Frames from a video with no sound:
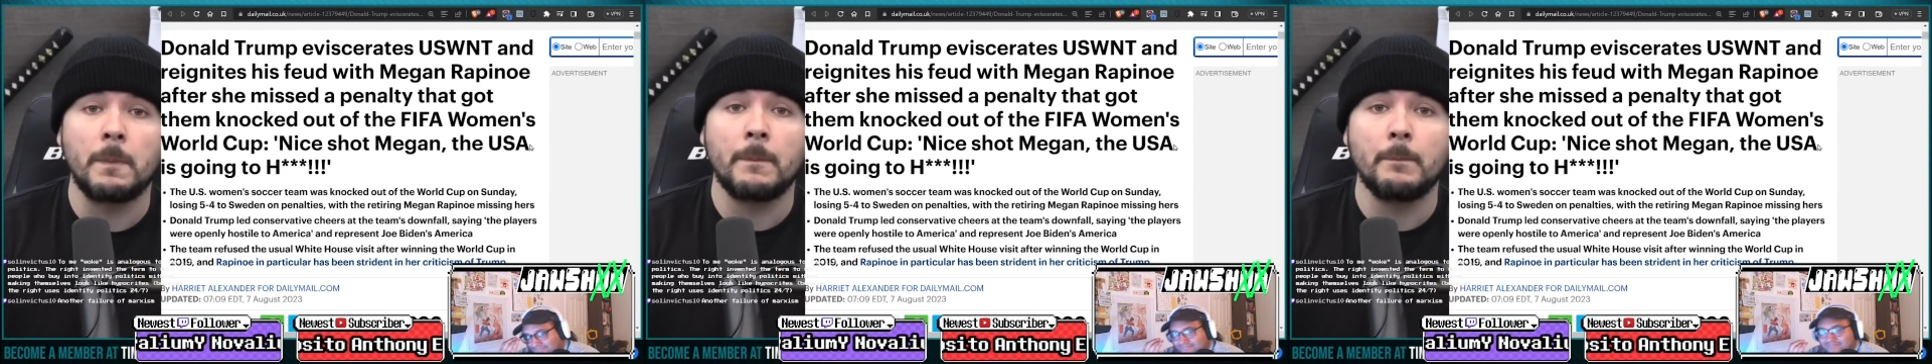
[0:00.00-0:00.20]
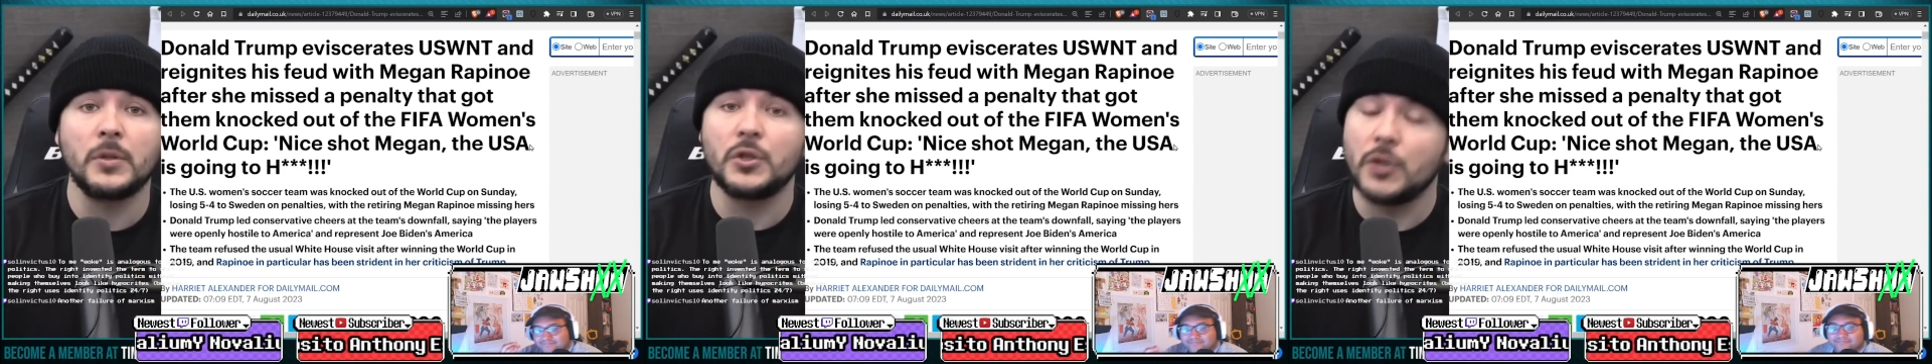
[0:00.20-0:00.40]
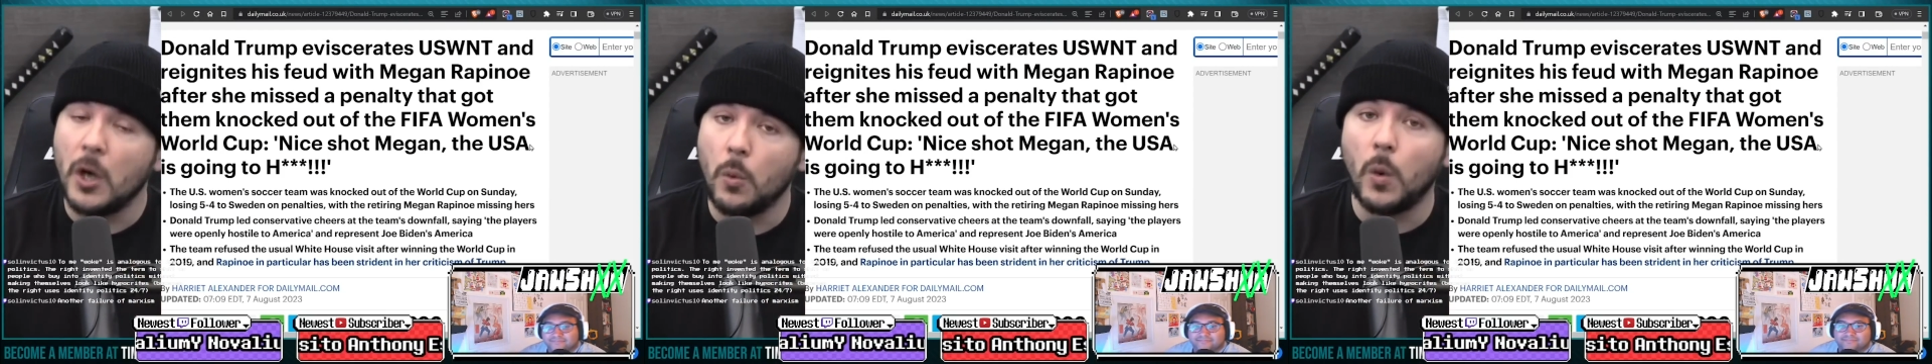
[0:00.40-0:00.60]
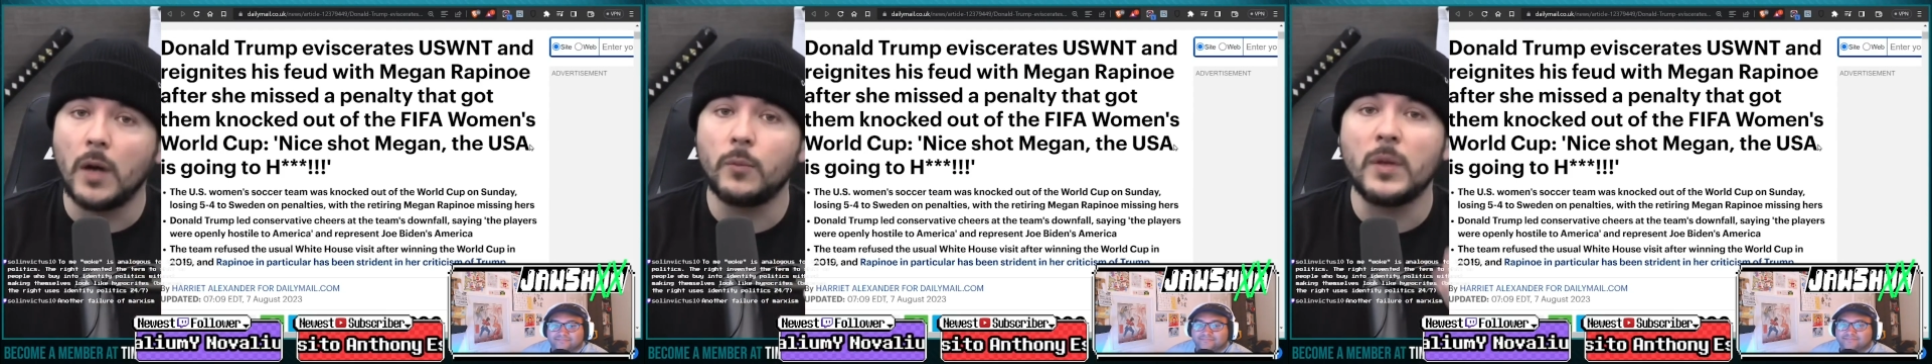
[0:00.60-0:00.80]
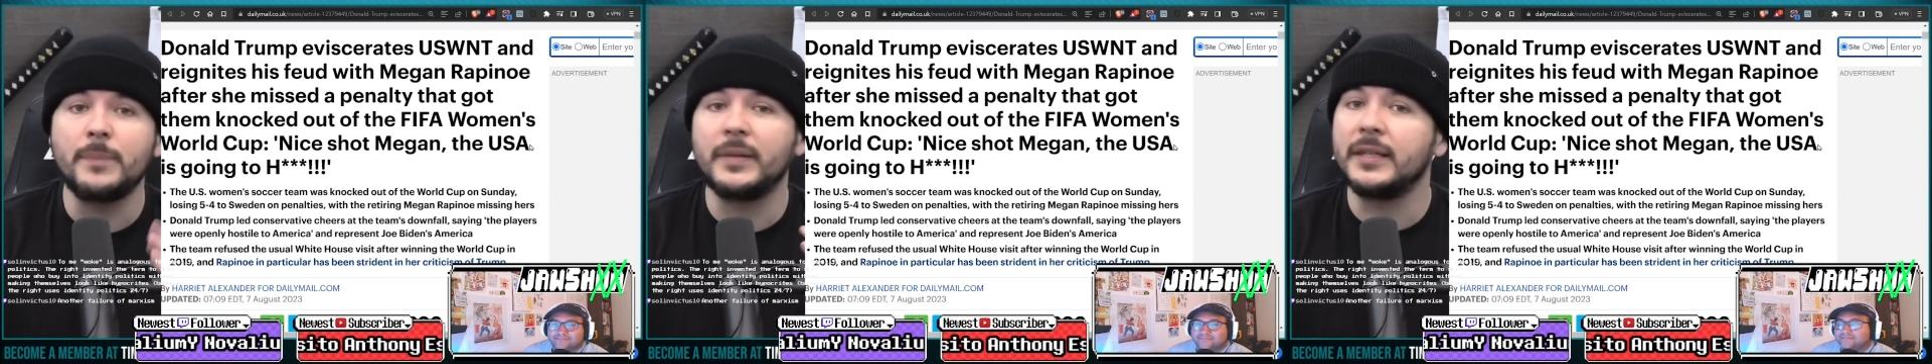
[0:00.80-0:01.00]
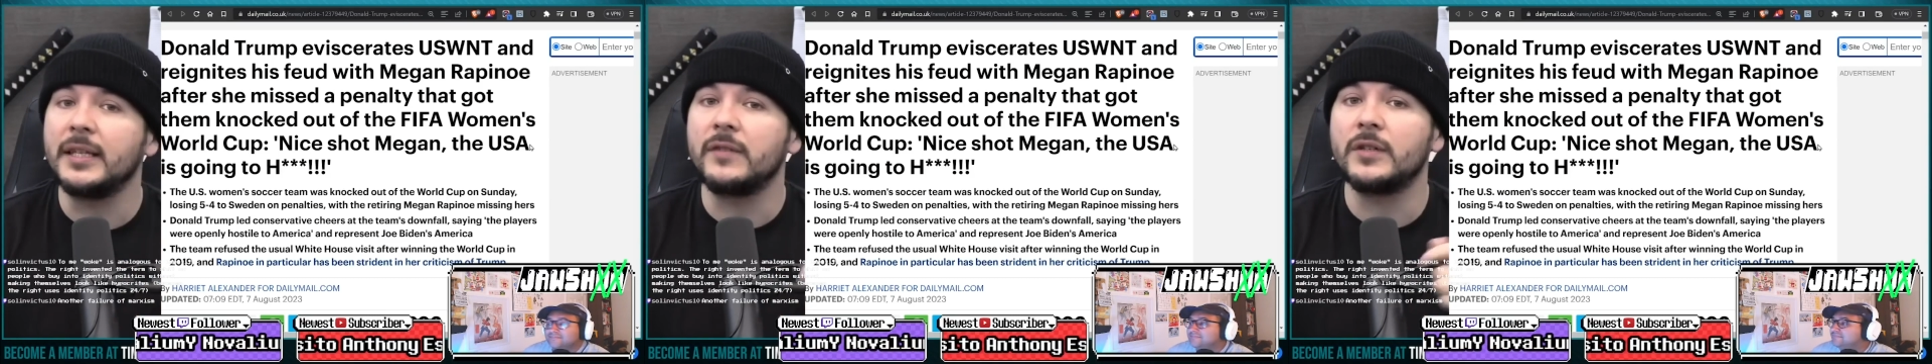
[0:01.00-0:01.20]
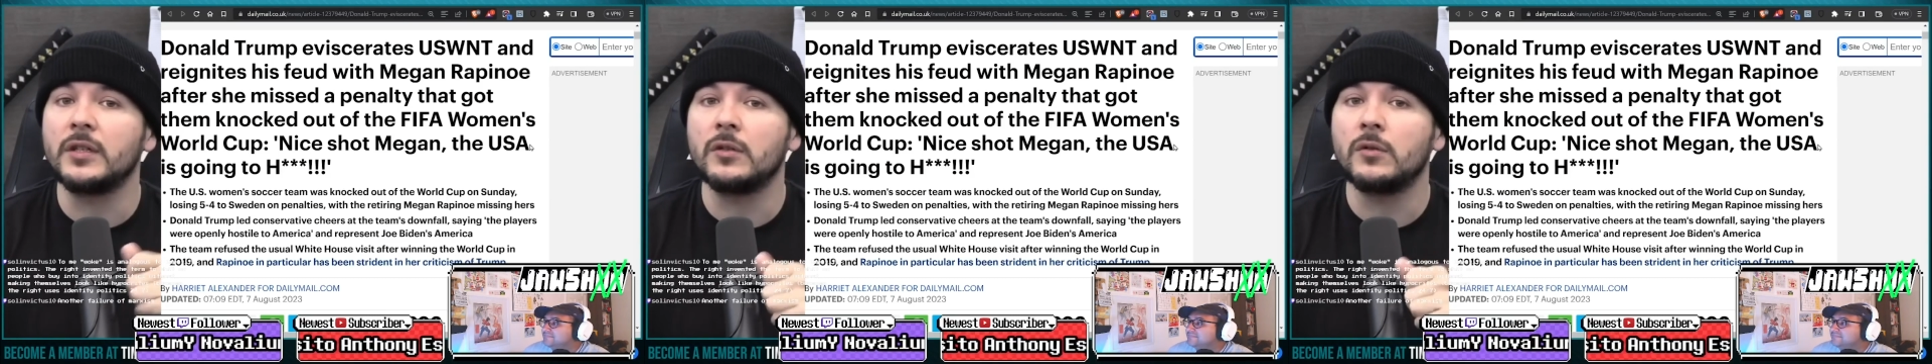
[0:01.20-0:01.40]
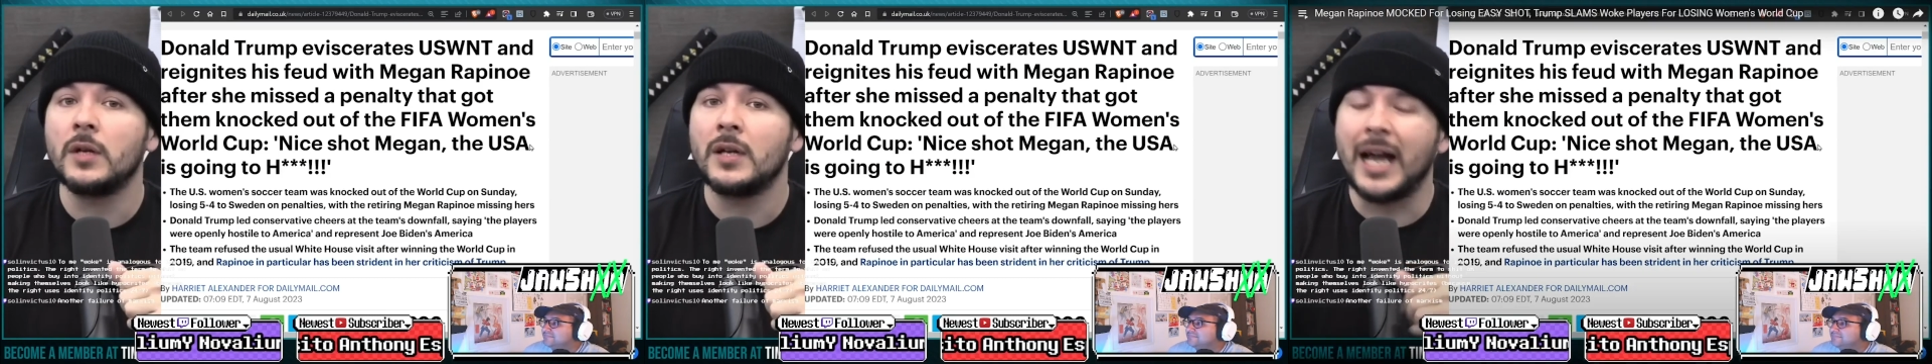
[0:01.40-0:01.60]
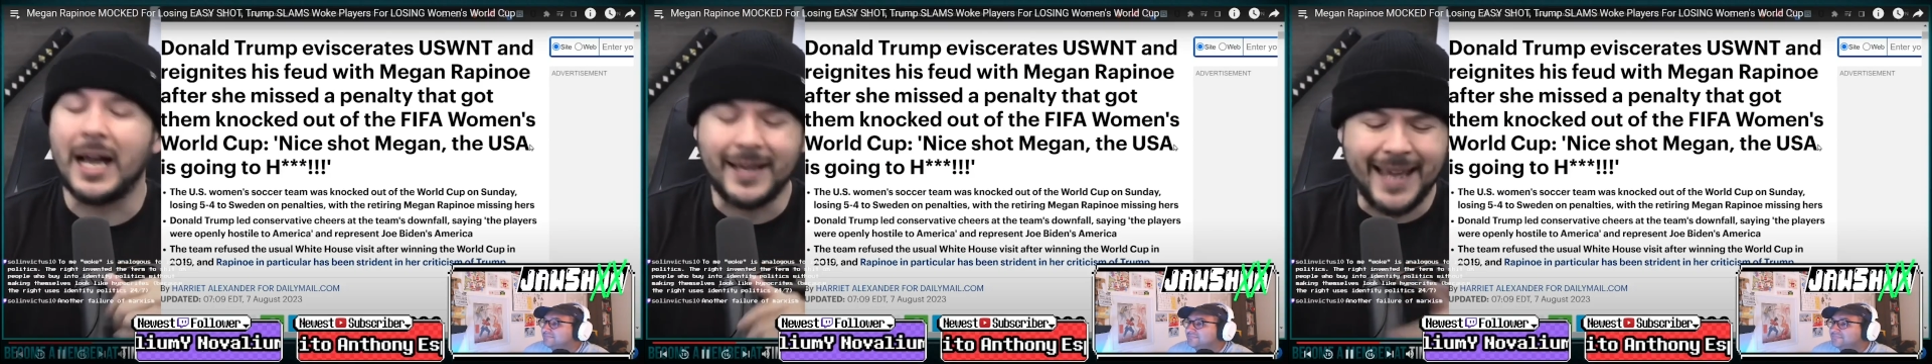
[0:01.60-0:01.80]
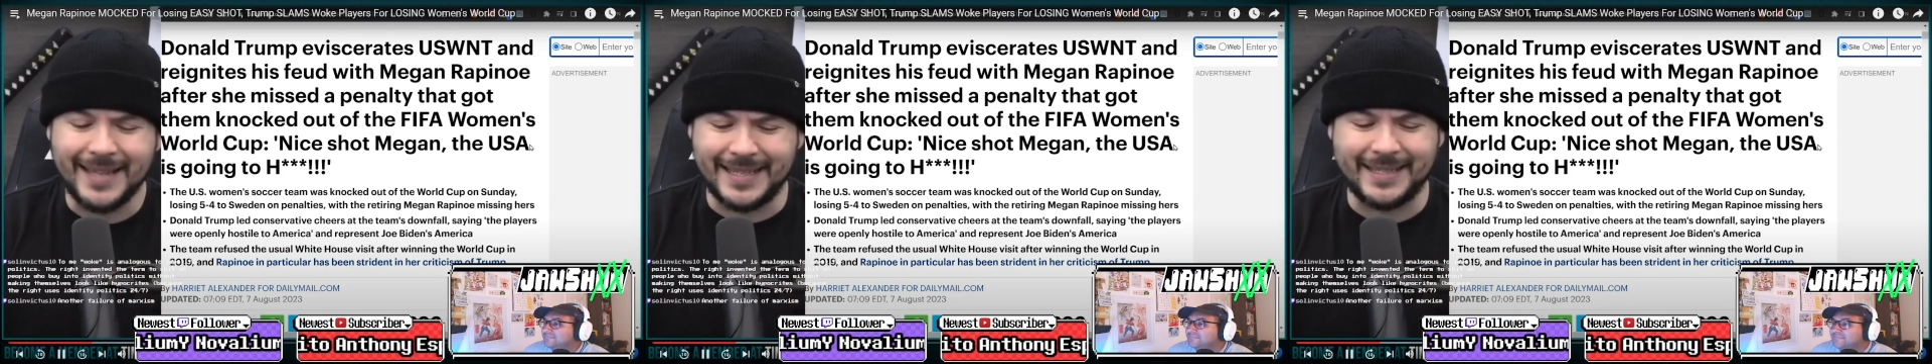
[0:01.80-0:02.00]
But you know what? We believe in you. I
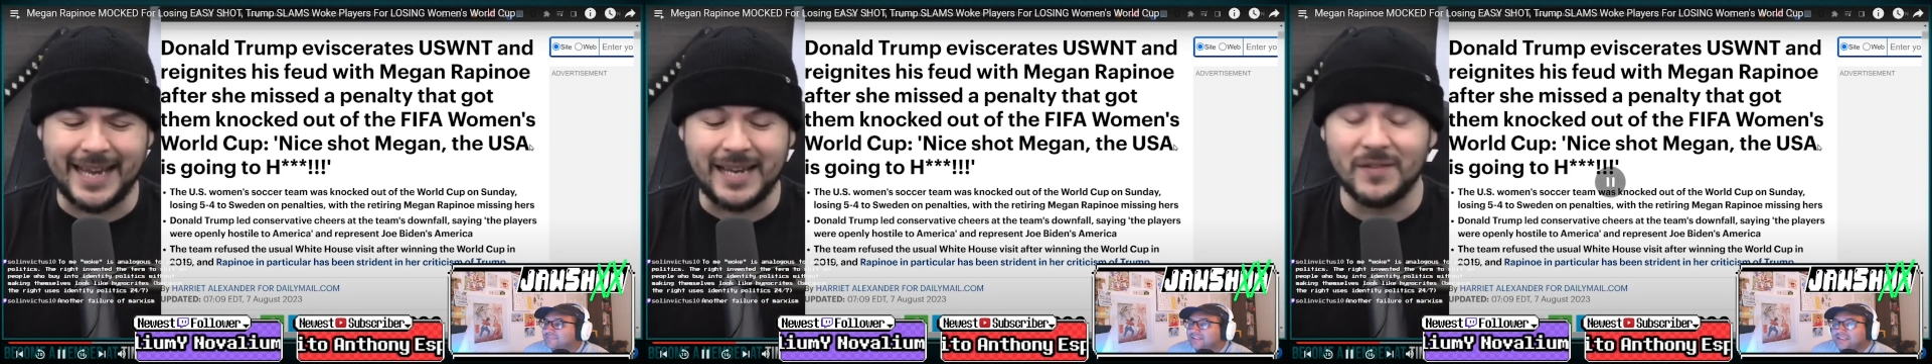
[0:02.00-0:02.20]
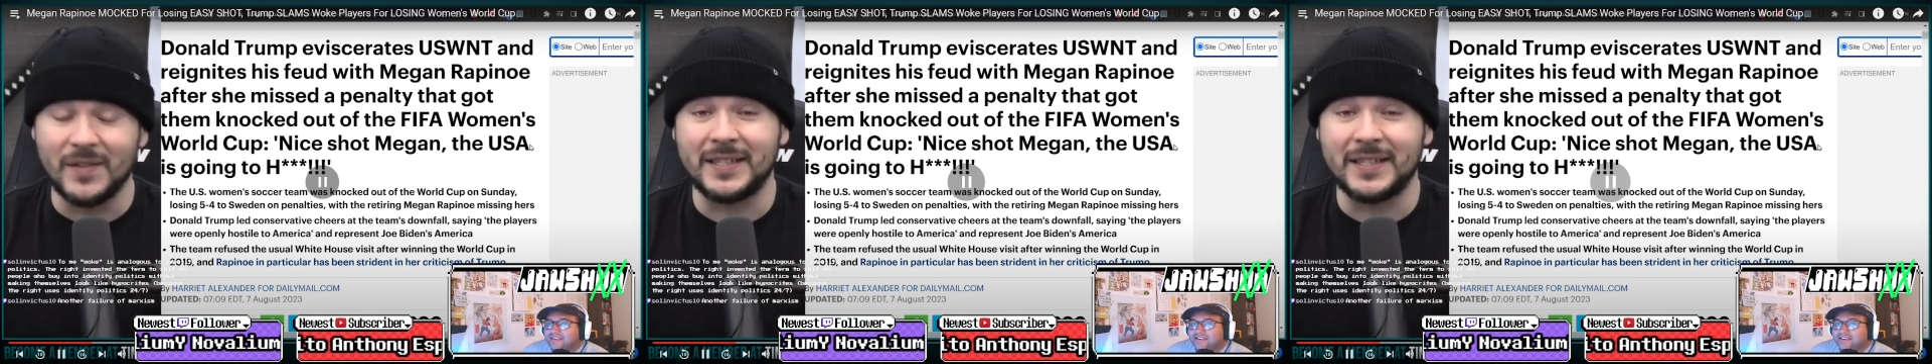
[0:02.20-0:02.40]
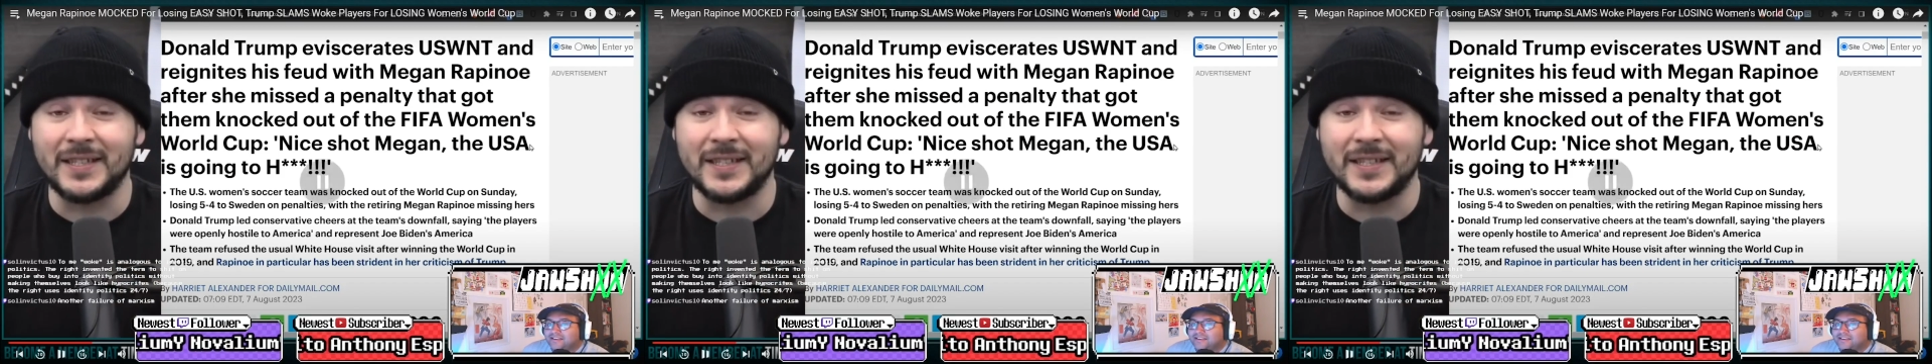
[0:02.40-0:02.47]
can't say this.